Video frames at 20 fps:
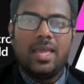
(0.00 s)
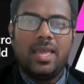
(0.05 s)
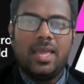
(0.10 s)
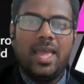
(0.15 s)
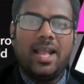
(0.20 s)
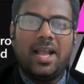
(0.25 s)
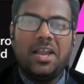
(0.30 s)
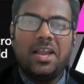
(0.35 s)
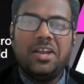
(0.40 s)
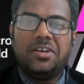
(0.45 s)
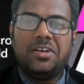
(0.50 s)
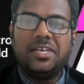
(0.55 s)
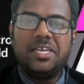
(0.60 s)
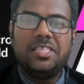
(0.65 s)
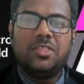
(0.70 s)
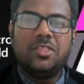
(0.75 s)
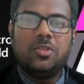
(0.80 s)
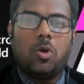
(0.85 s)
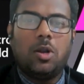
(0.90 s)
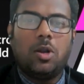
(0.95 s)
A country
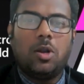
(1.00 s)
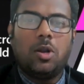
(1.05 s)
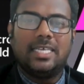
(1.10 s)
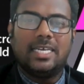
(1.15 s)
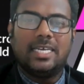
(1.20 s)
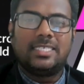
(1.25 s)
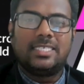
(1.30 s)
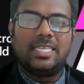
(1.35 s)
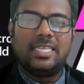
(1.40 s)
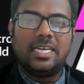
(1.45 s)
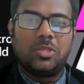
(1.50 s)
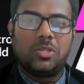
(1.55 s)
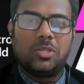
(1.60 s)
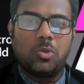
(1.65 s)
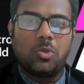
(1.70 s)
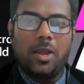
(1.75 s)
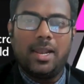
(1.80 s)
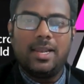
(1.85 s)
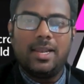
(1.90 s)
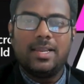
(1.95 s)
is not just its
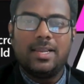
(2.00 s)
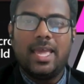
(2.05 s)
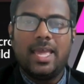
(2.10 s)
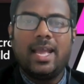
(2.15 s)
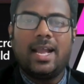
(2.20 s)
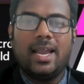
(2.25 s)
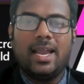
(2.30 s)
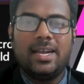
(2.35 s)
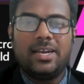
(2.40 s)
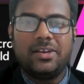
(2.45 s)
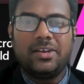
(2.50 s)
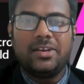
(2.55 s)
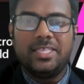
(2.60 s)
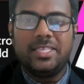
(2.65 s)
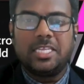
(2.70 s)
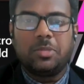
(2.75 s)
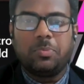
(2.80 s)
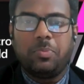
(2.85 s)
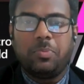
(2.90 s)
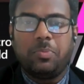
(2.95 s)
soil, a country is
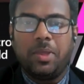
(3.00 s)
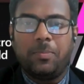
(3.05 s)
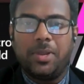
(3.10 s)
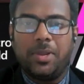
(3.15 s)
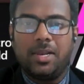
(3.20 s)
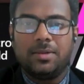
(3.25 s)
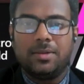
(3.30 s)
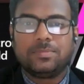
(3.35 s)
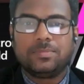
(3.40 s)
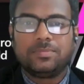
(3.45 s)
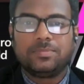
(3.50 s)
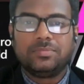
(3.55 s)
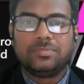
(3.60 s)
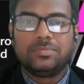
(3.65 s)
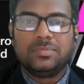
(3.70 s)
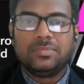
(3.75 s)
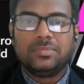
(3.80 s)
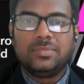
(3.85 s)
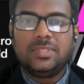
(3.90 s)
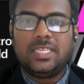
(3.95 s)
its people.
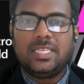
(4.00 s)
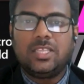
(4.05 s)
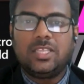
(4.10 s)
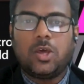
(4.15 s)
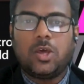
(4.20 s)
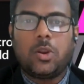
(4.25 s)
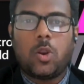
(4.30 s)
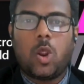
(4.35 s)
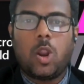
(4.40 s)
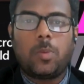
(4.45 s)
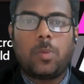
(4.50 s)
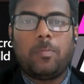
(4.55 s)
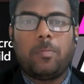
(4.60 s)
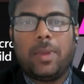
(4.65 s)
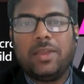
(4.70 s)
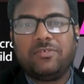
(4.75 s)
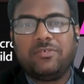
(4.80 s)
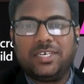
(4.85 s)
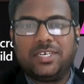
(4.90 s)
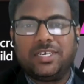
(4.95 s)
These are not
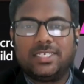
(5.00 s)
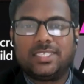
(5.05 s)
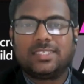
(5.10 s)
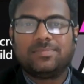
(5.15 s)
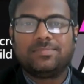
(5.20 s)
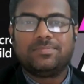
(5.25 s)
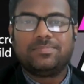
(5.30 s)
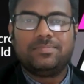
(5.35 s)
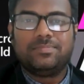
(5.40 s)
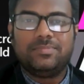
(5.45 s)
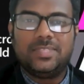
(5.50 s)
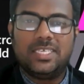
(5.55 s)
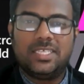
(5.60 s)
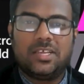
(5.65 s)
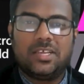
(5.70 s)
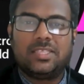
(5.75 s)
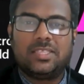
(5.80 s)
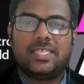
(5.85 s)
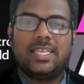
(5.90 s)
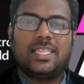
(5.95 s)
my words. These
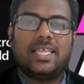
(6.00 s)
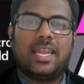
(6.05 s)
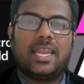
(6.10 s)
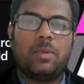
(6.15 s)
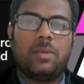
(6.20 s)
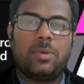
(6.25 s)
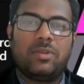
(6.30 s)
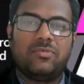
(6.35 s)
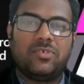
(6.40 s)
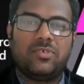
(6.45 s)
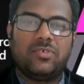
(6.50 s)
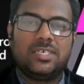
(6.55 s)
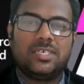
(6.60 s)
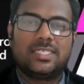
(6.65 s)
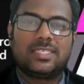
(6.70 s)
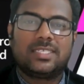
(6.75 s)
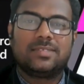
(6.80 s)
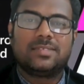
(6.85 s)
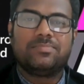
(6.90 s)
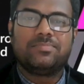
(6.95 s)
are Setharaman words
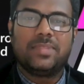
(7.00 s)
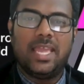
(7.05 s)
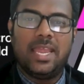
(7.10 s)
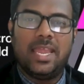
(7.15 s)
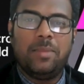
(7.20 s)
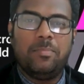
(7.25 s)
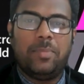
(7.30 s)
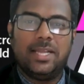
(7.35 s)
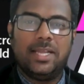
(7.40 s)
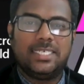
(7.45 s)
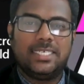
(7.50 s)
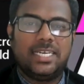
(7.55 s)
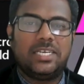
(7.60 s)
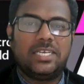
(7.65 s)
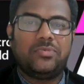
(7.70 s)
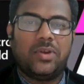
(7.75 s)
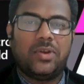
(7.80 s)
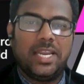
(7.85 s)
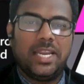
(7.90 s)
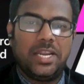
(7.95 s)
in
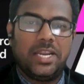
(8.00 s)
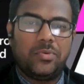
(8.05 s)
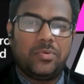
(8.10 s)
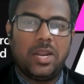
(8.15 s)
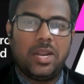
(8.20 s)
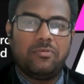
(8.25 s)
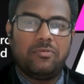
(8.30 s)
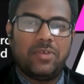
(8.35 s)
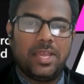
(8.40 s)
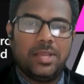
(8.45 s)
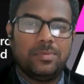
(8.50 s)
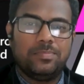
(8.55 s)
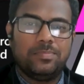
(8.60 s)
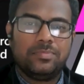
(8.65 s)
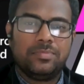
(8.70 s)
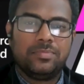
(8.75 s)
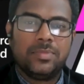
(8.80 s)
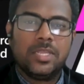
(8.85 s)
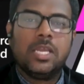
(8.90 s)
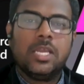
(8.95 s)
Budget 2025.
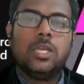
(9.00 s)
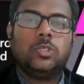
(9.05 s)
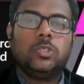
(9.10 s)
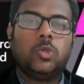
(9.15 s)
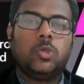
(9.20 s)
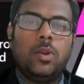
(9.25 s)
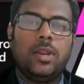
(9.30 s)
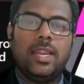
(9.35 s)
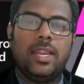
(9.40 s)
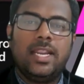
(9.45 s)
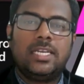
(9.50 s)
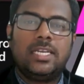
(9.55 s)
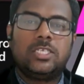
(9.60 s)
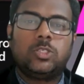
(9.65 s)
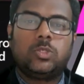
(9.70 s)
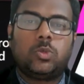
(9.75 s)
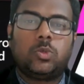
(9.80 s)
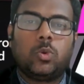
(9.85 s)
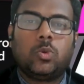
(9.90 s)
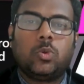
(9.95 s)
Shown its
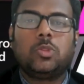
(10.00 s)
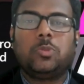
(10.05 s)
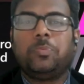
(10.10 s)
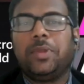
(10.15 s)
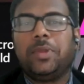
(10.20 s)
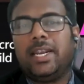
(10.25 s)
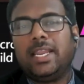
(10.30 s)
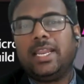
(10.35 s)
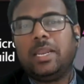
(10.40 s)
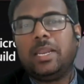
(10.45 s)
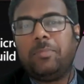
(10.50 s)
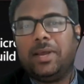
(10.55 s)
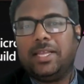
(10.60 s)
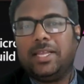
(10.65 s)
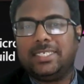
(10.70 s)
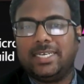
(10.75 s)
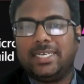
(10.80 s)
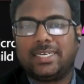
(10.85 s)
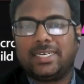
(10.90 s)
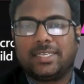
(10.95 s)
true spirit in
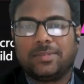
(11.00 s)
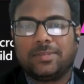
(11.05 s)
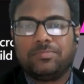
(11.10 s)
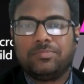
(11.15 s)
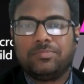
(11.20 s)
budget.